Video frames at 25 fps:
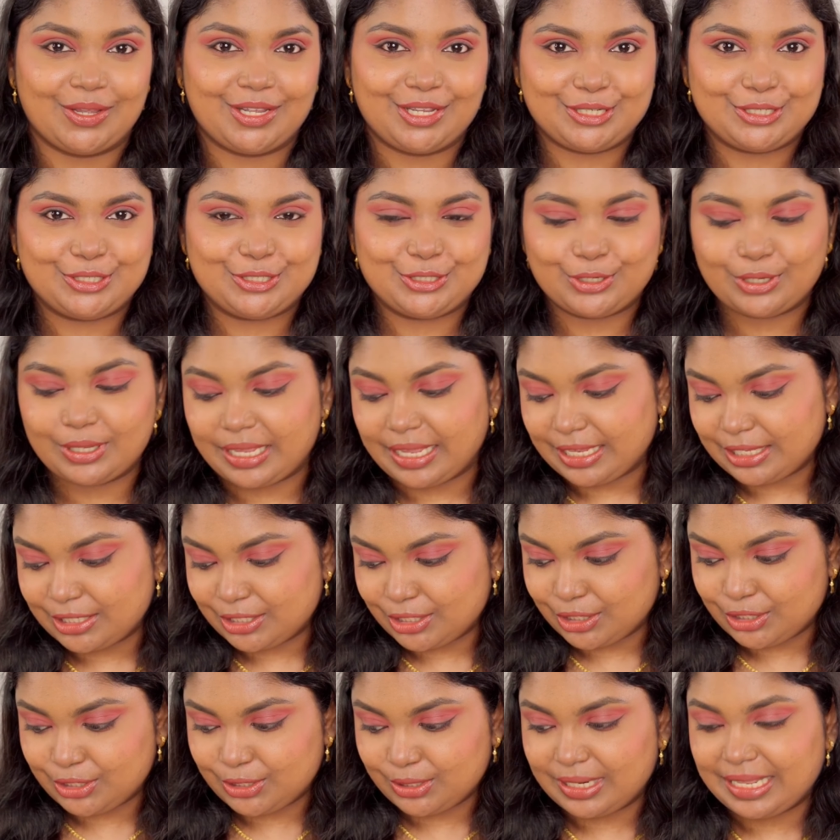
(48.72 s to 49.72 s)
intro,
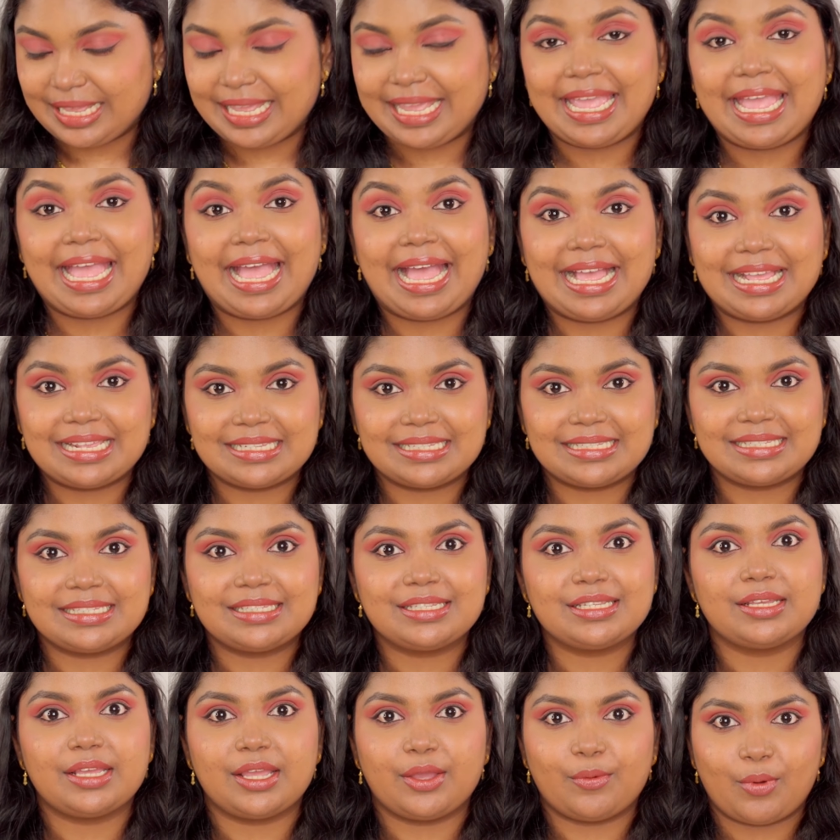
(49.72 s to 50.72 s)
guys. So today,
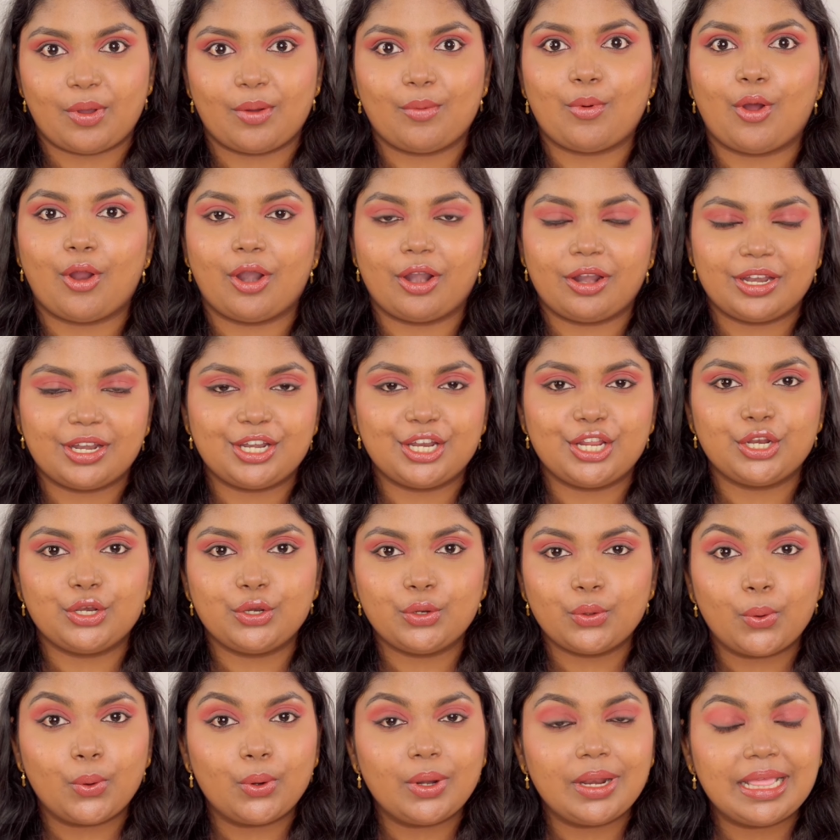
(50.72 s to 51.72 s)
as you have already
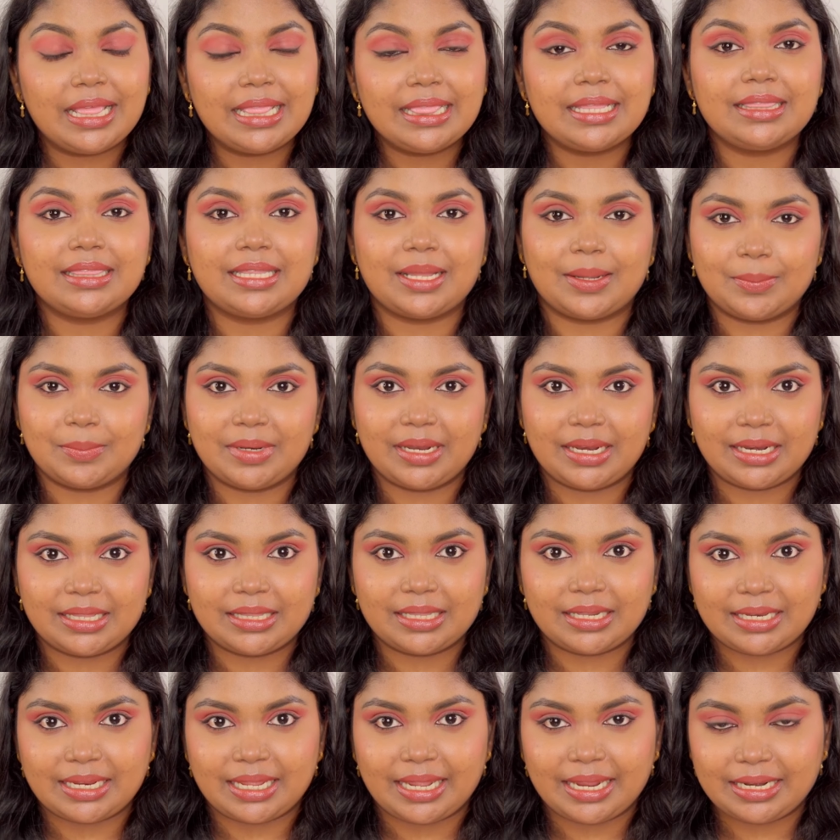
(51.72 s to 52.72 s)
known in the thumbnail
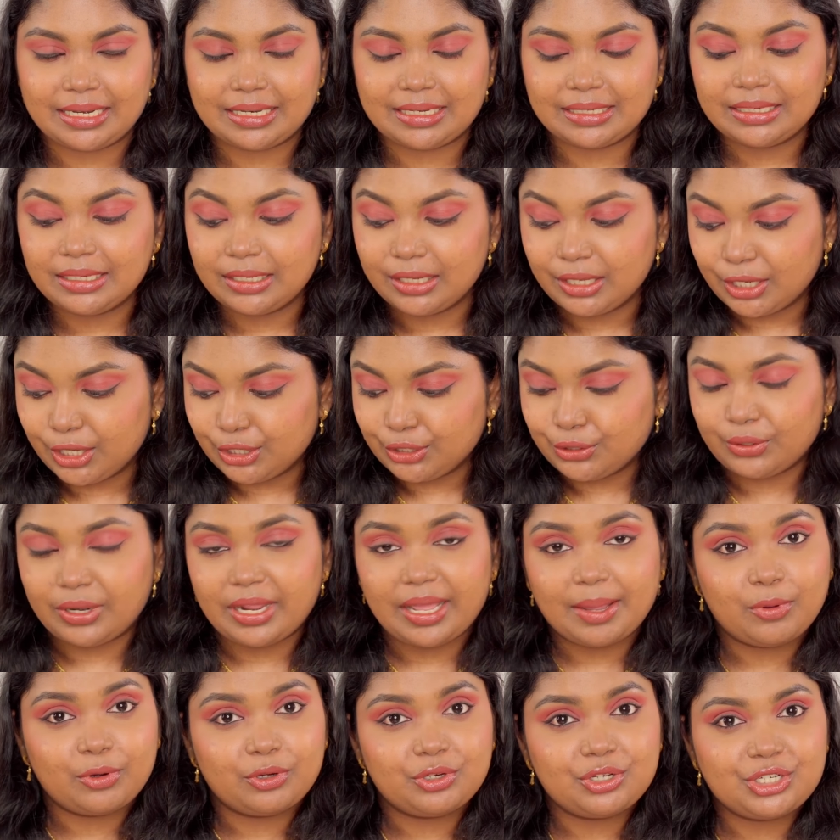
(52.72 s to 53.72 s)
and the title,
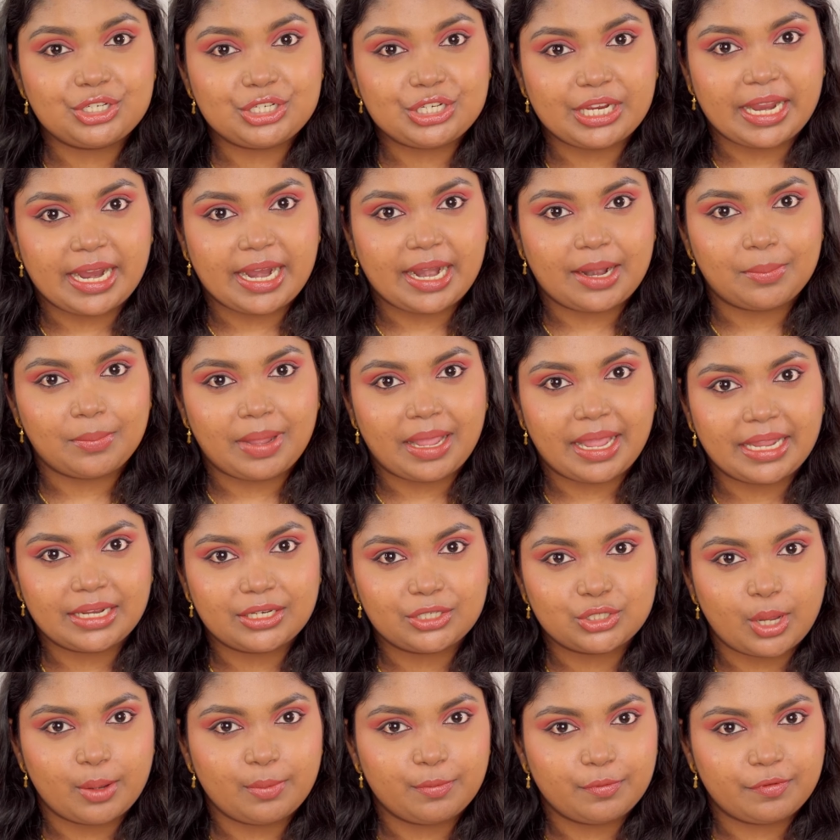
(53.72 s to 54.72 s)
today I'm going to share my
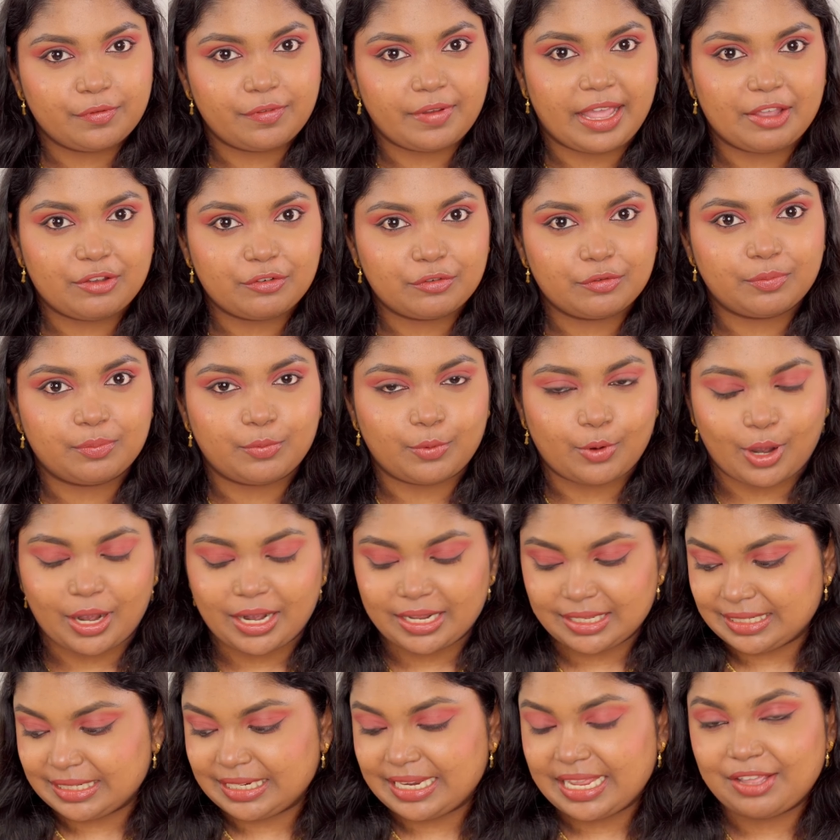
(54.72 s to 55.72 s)
top 5
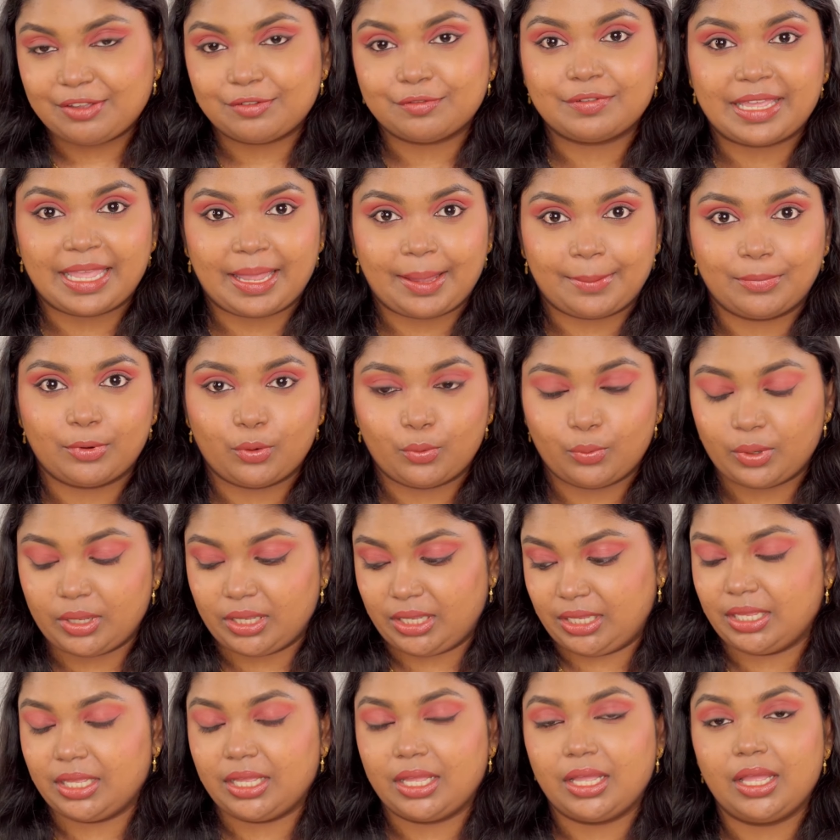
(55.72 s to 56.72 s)
products that I have kept
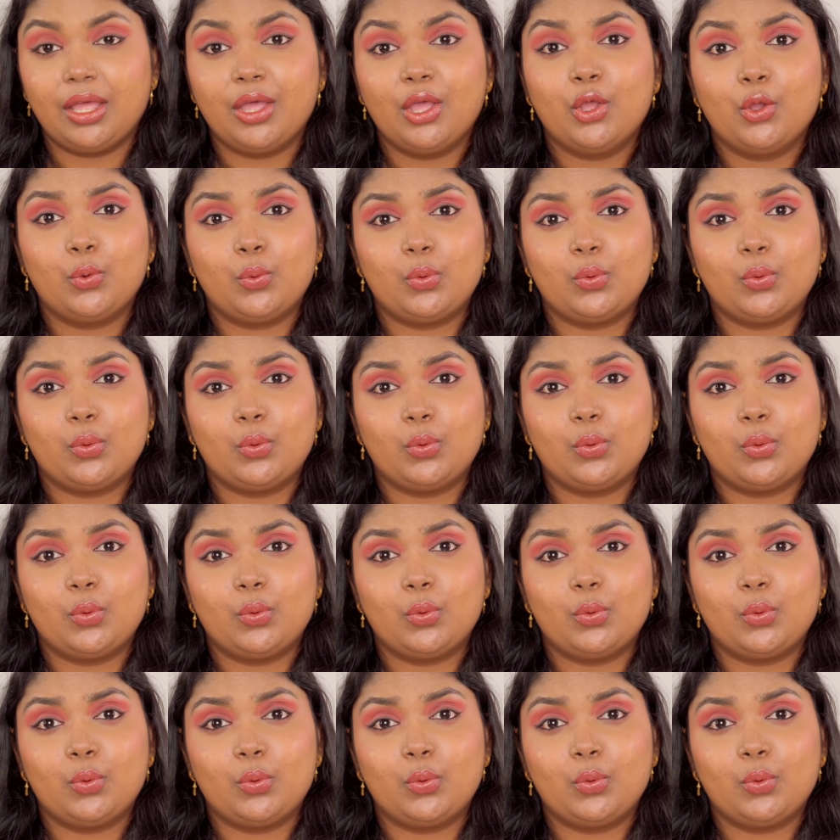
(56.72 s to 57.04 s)
over here,